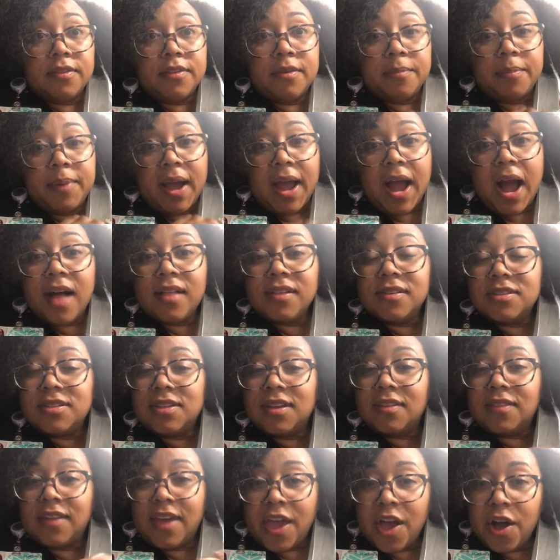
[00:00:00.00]

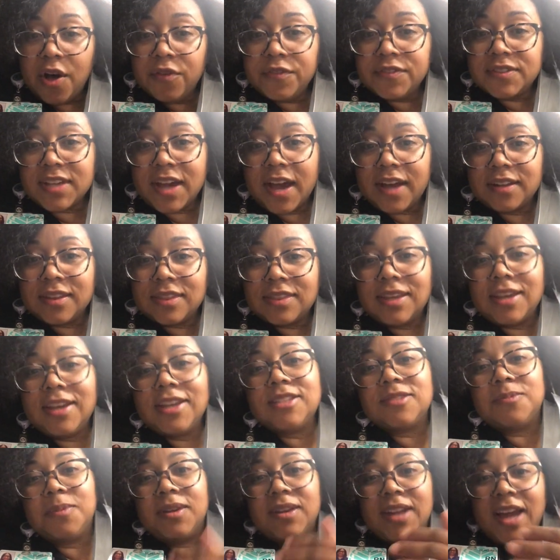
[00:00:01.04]
biology and the health side of
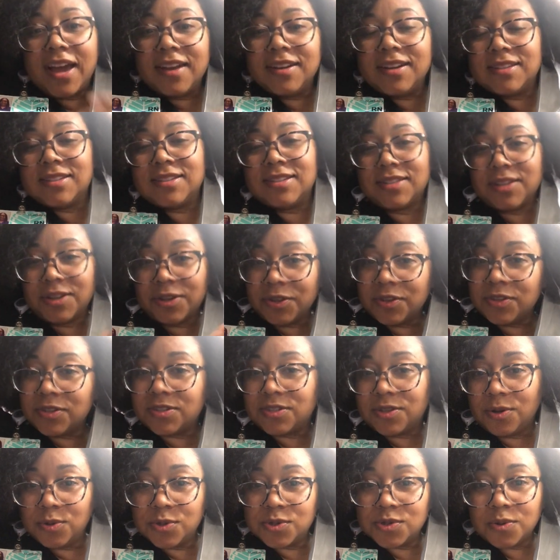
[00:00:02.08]
things, but not necessarily the
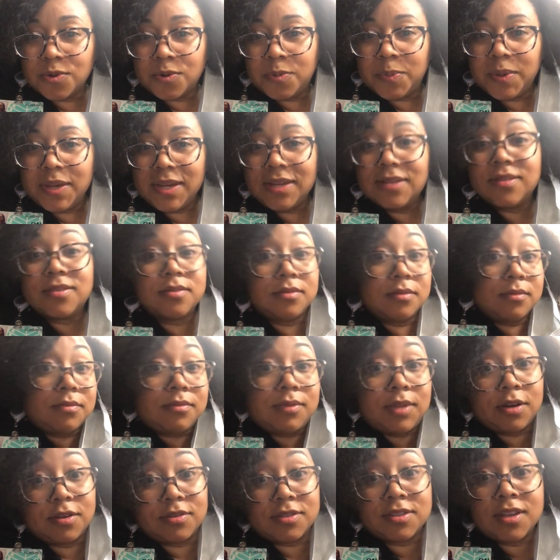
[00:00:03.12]
social piece,
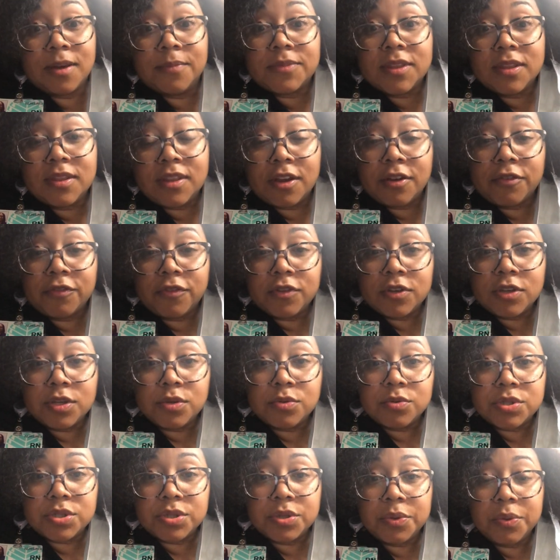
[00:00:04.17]
there's something there for
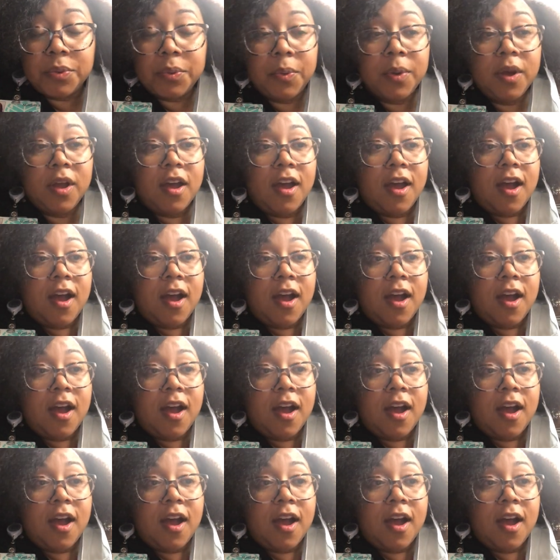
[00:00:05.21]
you too.